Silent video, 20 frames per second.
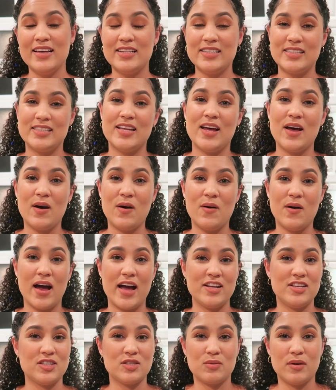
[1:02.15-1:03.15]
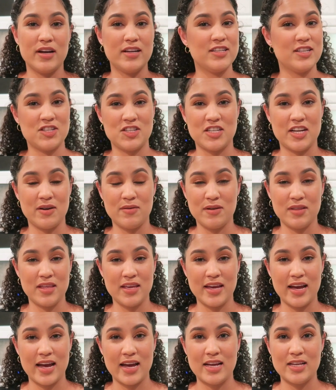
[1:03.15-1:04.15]
So I just wanted to share with
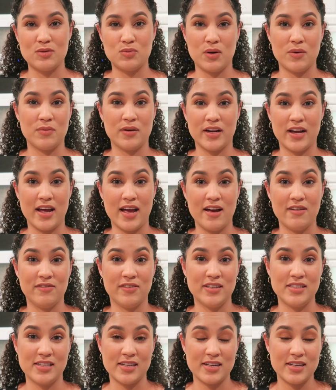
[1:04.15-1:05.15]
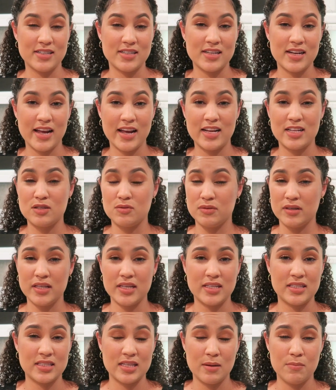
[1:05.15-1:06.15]
you guys what we're gonna have for dinner tonight. It's
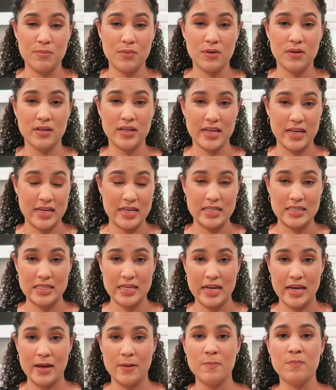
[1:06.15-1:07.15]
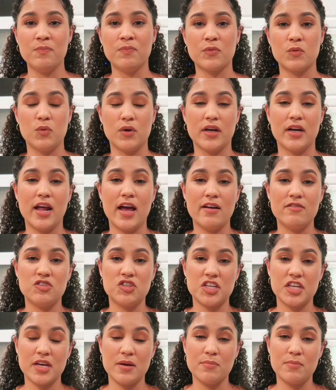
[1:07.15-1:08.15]
really simple and easy. We're gonna have
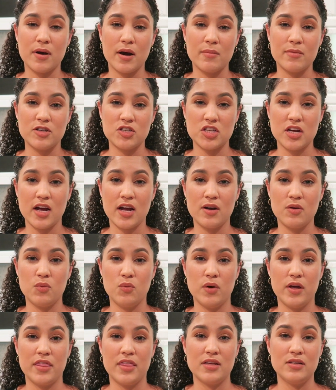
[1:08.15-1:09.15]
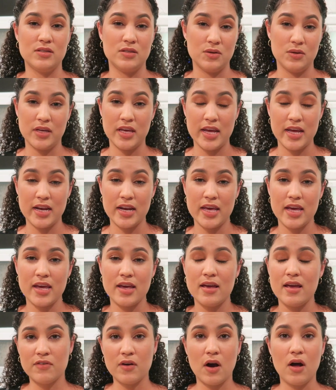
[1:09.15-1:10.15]
chicken parmesan with
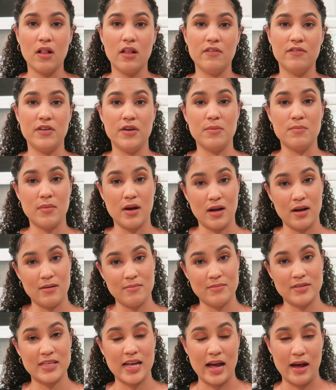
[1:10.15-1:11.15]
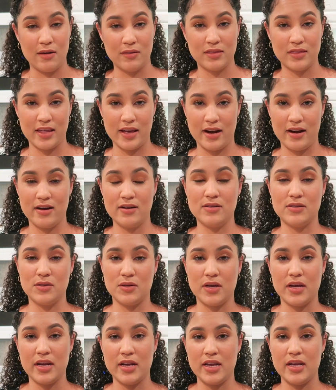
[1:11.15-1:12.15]
zucchini. For all of you moms out there,
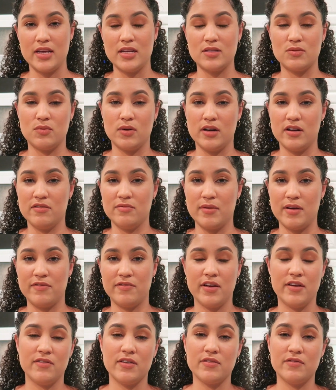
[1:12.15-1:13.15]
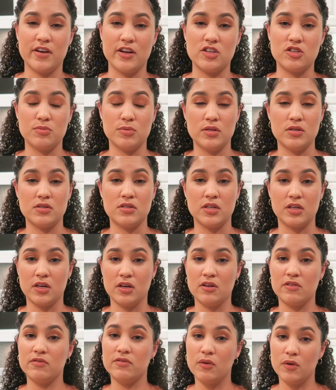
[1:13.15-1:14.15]
zucchini is one of my favorite vegetables to
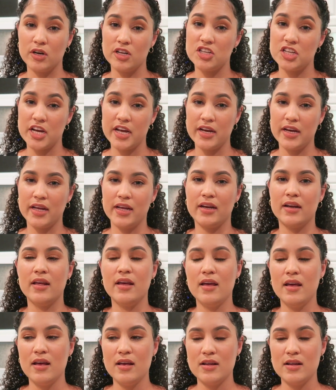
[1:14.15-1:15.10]
cook for Jaden.